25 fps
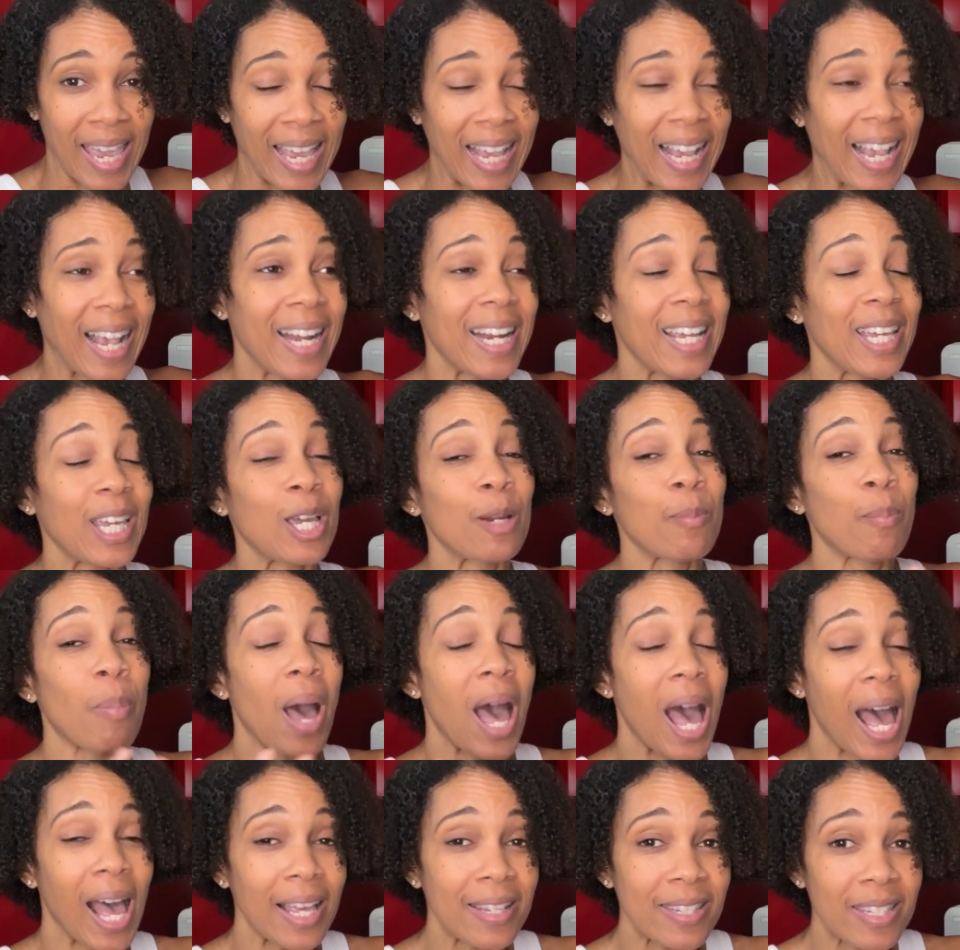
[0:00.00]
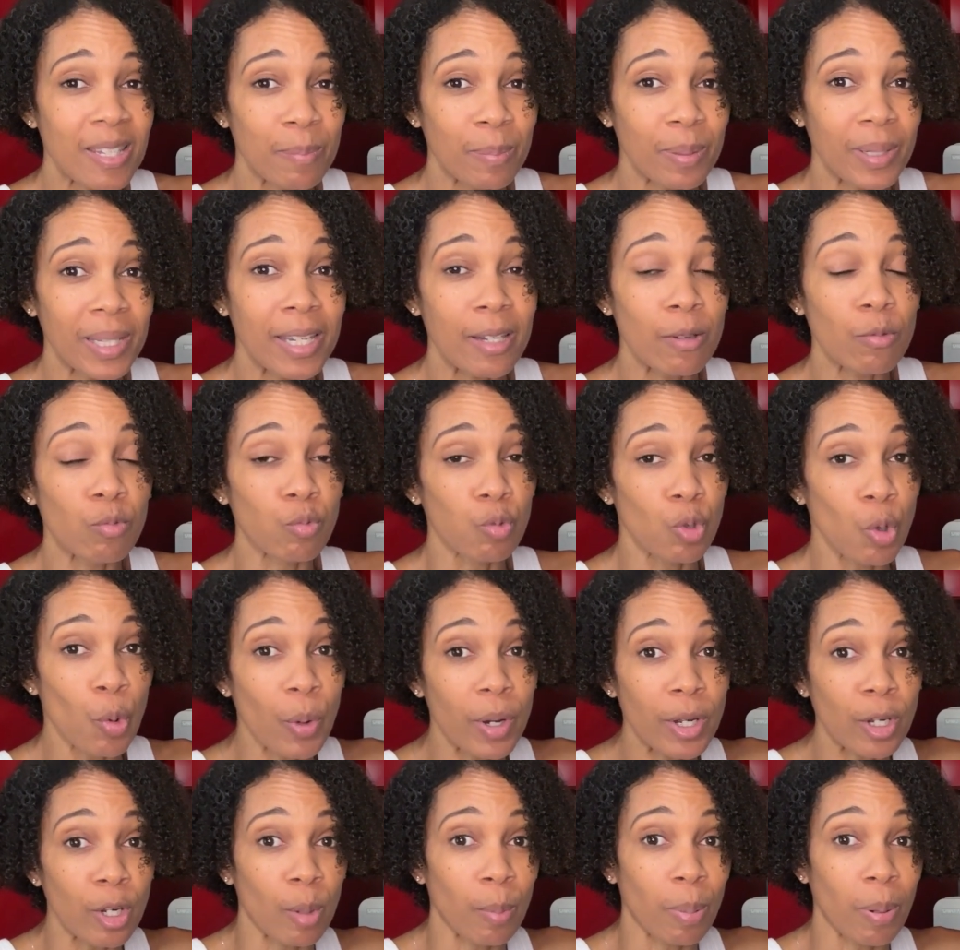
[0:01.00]
and it could possibly
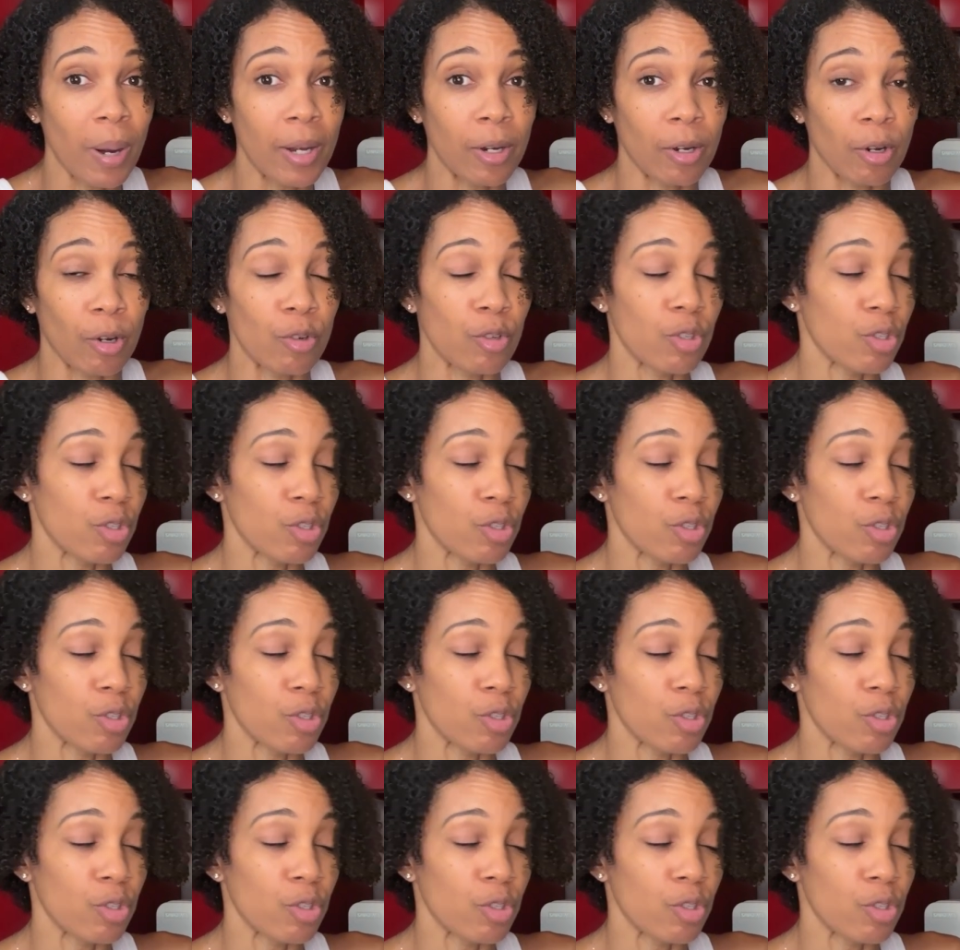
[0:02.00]
ruin your printer.